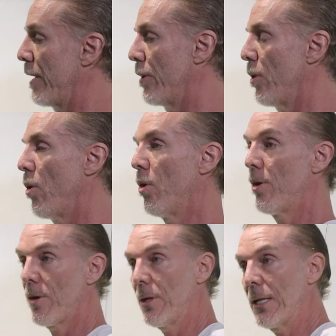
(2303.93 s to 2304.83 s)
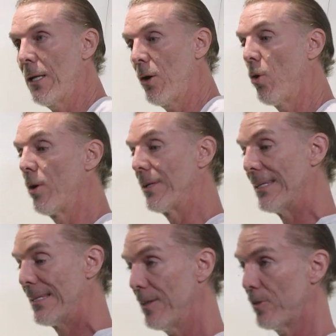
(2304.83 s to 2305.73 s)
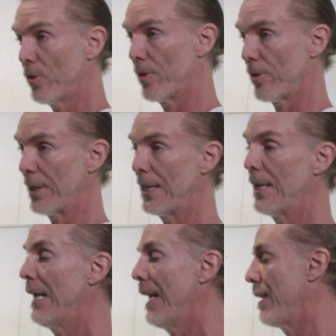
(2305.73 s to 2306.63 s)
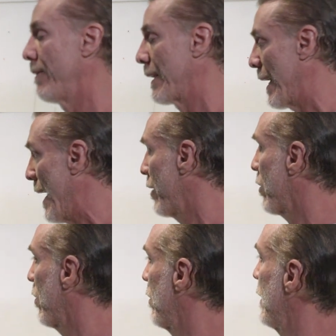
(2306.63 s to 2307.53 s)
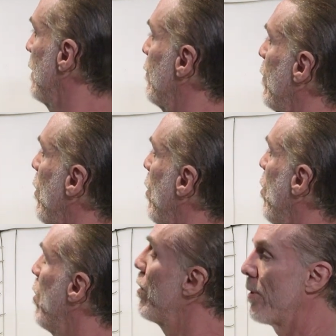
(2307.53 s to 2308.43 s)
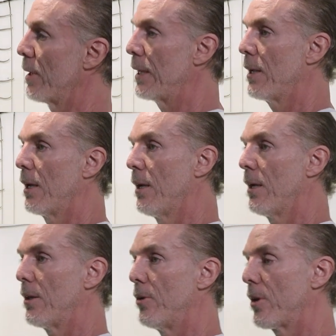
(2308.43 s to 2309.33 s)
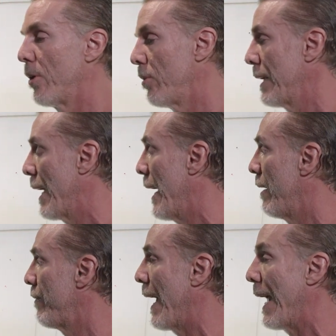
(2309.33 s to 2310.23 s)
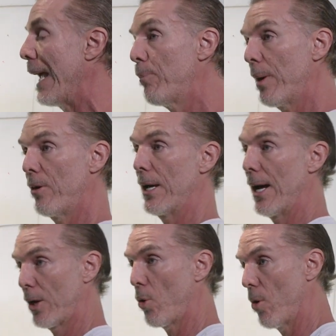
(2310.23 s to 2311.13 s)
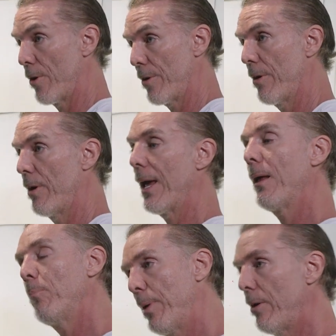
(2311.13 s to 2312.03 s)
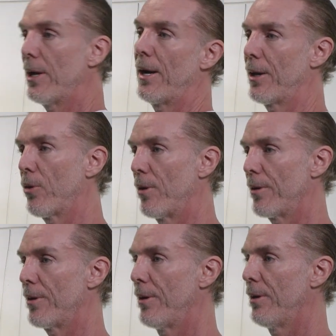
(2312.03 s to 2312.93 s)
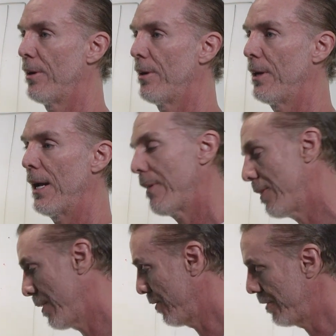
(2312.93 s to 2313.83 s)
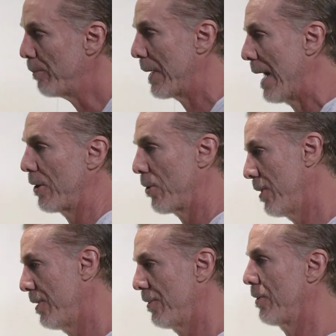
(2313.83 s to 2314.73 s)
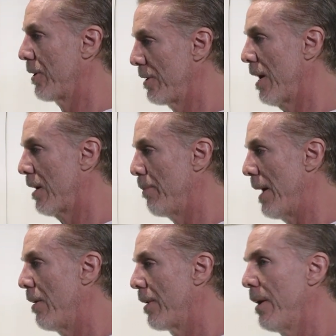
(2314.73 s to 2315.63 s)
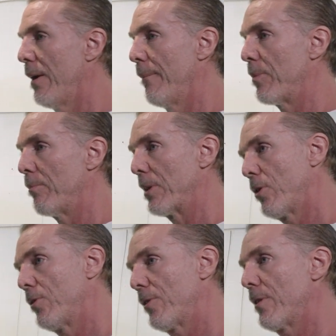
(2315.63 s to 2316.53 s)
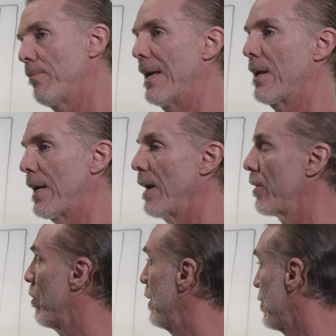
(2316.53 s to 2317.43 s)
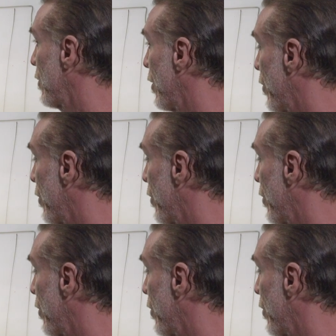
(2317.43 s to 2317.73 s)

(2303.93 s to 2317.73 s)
that are orderly or disorderly. And in the category of orderly, you can only have aperiodic order and periodic order. And then there's subcategories you can talk about. But those are the meta-categories, the